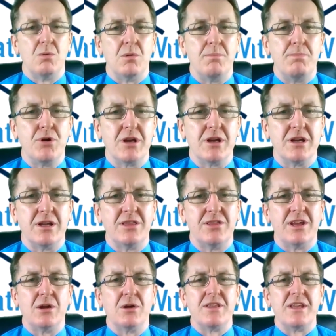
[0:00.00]
we'll put a
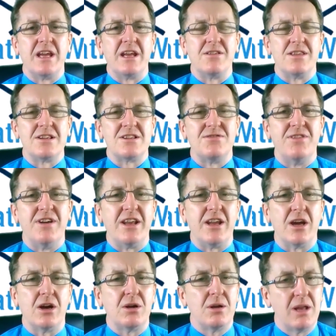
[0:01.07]
thing on the end of this
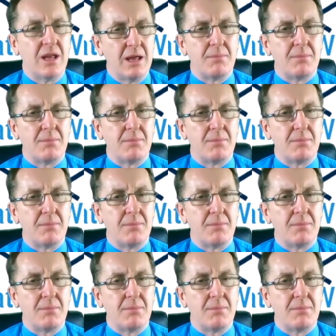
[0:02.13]
video,